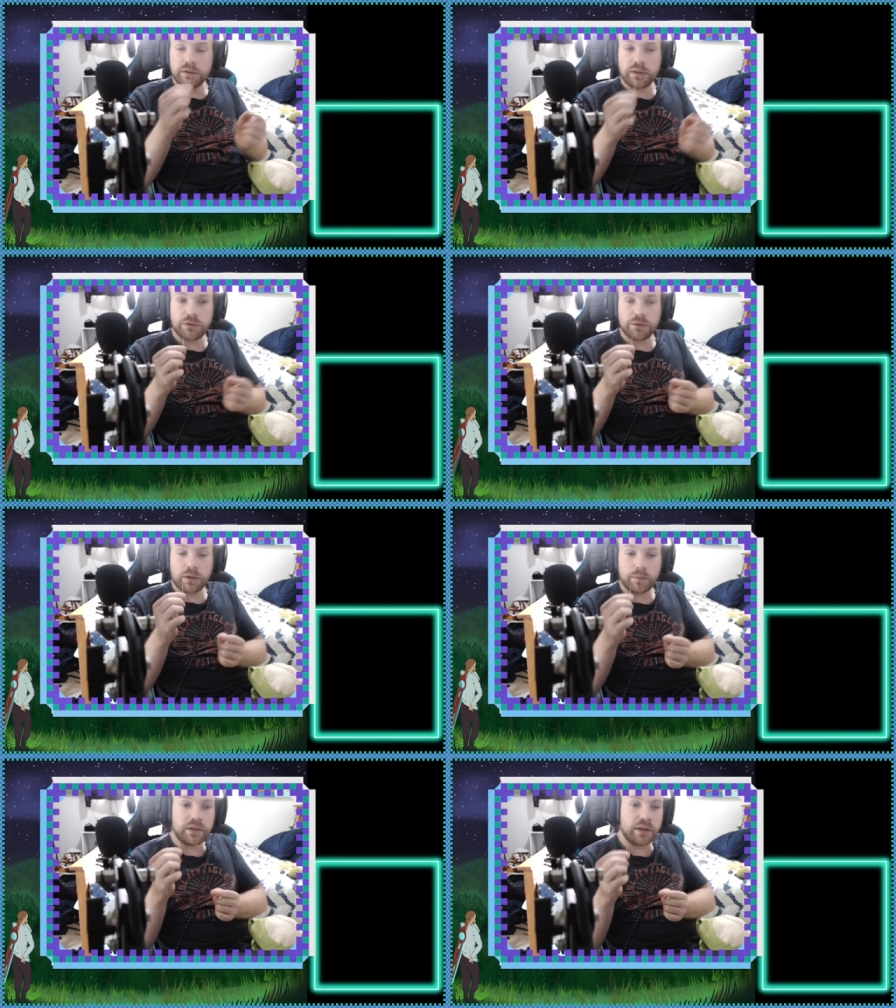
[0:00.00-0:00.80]
then you're
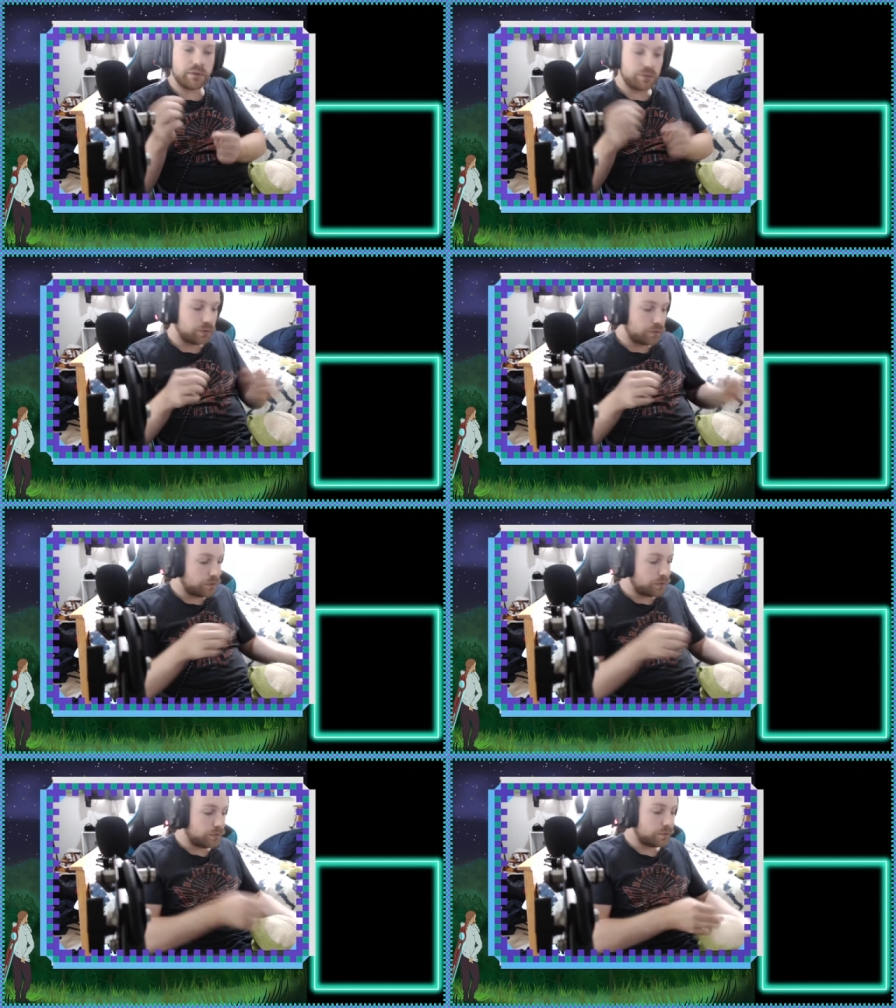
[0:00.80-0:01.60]
coming into
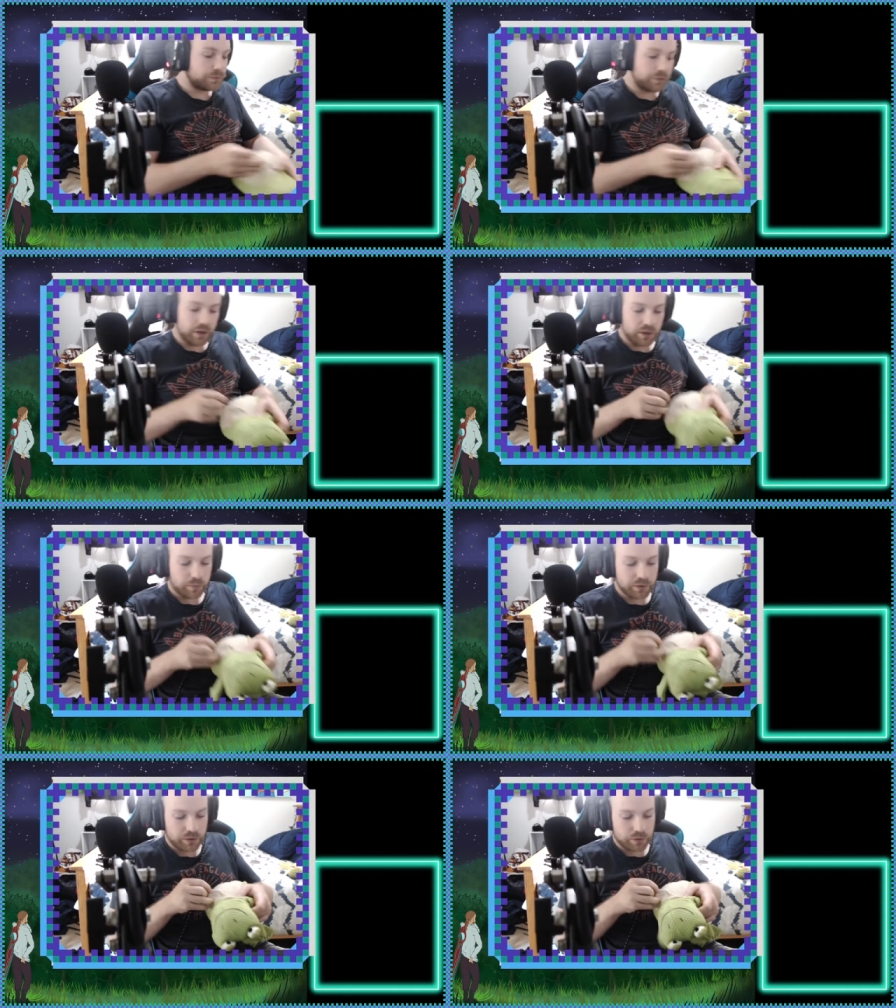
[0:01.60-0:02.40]
your frayed
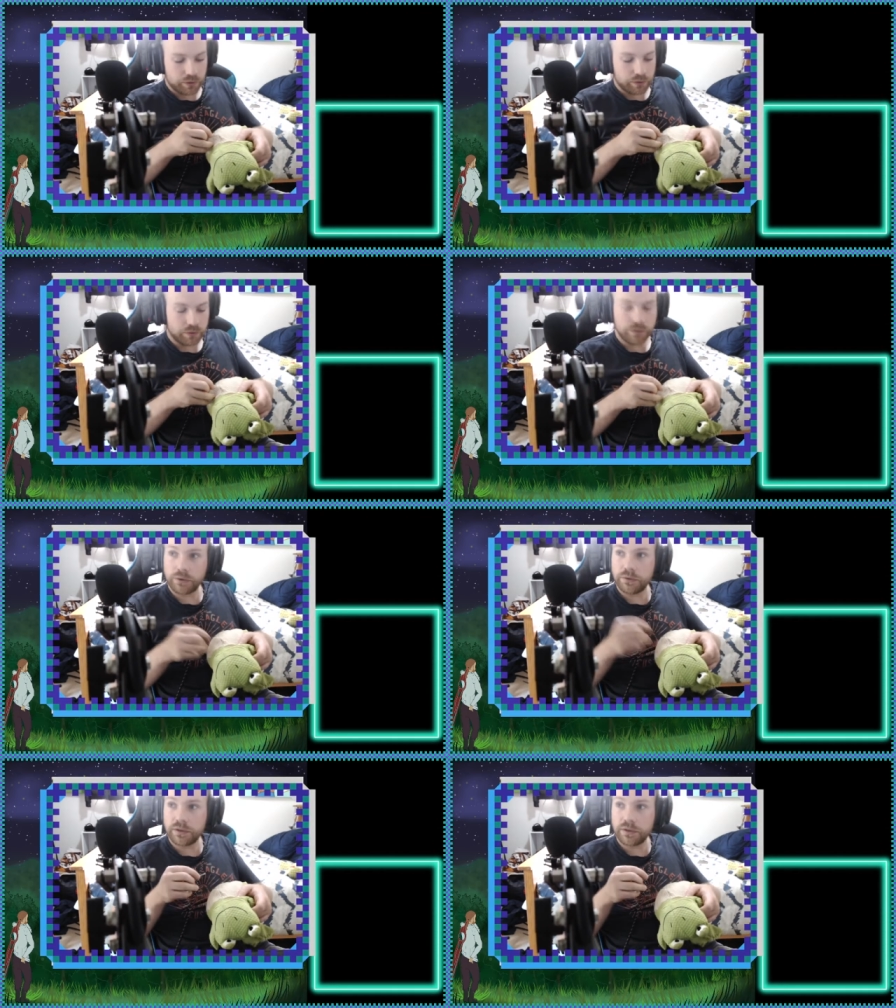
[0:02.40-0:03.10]
material on